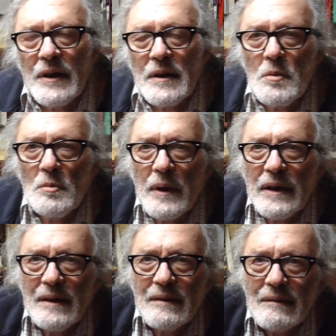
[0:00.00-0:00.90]
enable
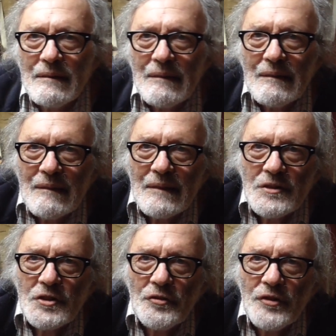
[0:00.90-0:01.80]
me
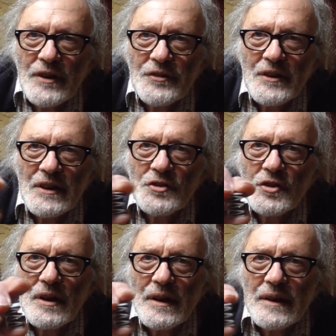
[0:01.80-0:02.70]
to fit
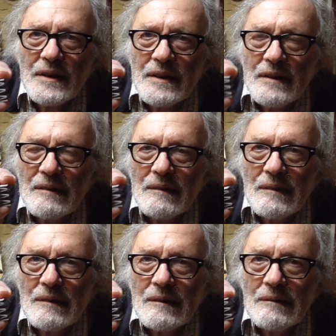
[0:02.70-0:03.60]
things like
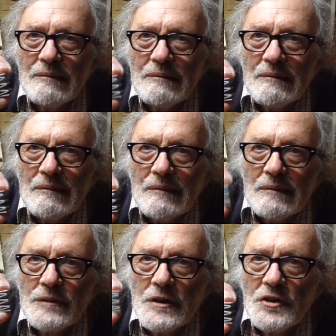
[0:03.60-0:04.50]

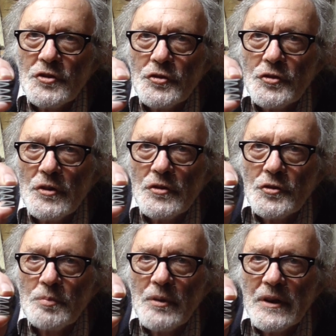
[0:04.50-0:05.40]
these
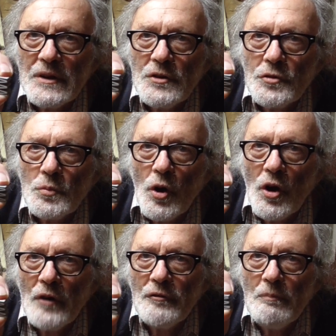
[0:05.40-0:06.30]
springs,
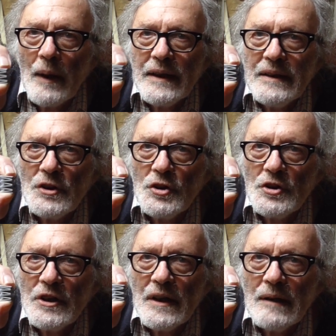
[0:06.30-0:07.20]
what I've made
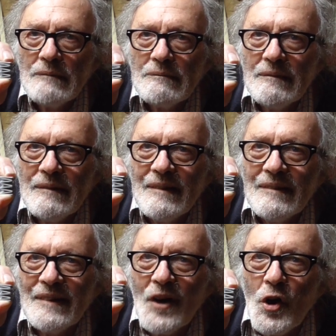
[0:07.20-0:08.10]
earlier
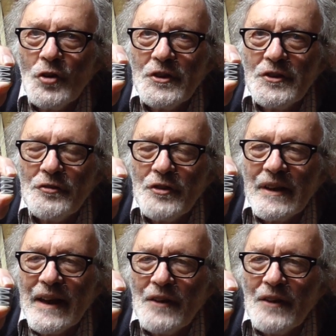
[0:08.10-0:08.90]
on a different